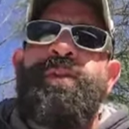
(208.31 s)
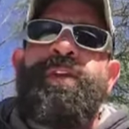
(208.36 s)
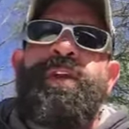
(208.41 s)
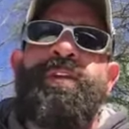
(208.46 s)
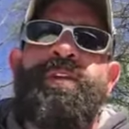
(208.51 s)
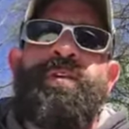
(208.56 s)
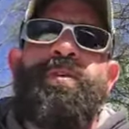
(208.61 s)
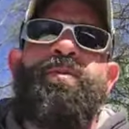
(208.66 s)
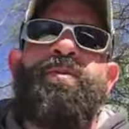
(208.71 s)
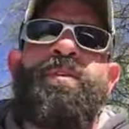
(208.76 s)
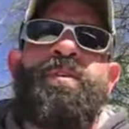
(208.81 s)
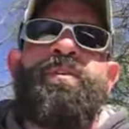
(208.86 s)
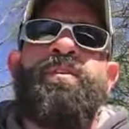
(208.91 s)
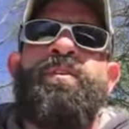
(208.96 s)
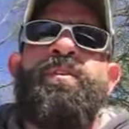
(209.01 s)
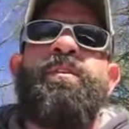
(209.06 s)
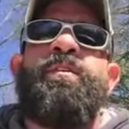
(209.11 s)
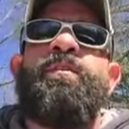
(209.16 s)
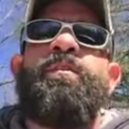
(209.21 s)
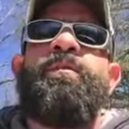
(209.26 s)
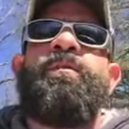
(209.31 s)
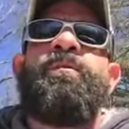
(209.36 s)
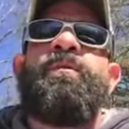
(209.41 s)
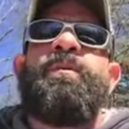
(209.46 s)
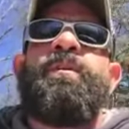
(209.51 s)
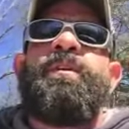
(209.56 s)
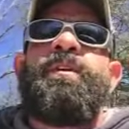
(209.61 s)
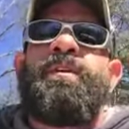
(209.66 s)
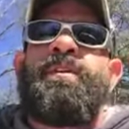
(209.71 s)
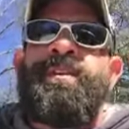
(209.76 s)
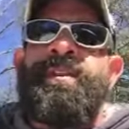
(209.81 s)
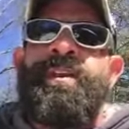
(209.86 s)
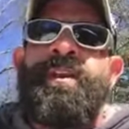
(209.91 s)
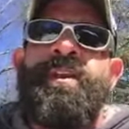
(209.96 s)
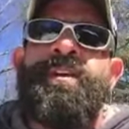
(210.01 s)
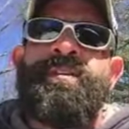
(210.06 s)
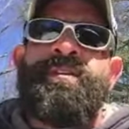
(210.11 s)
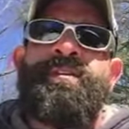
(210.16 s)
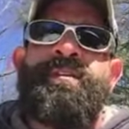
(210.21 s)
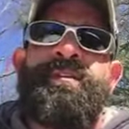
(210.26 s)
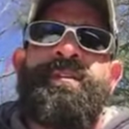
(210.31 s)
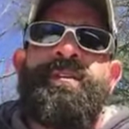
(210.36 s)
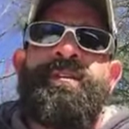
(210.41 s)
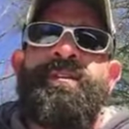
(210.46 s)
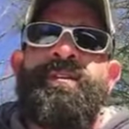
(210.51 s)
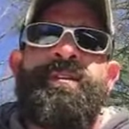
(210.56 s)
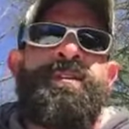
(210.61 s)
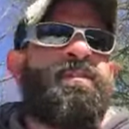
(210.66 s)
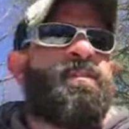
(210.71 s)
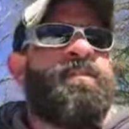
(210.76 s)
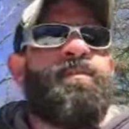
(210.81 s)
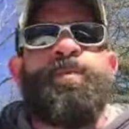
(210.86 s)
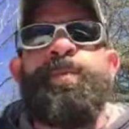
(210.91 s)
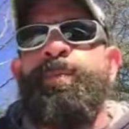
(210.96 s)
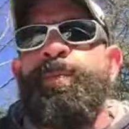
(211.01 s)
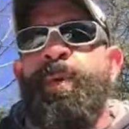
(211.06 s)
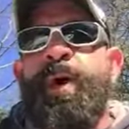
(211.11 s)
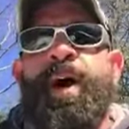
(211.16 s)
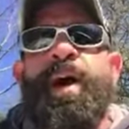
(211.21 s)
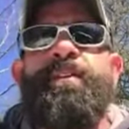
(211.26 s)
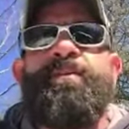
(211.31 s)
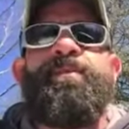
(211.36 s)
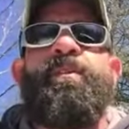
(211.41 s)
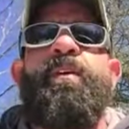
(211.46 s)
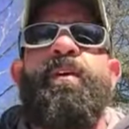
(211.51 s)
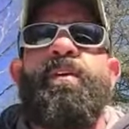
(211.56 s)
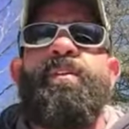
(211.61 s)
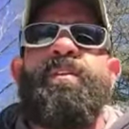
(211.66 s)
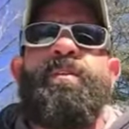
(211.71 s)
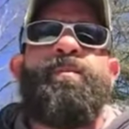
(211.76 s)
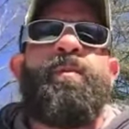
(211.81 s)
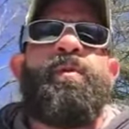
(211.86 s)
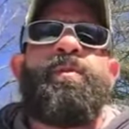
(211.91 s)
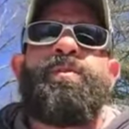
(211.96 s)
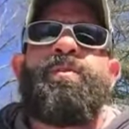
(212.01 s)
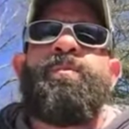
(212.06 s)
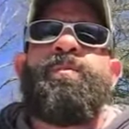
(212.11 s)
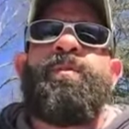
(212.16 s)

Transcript: thing you can do, it's this. This is by far the most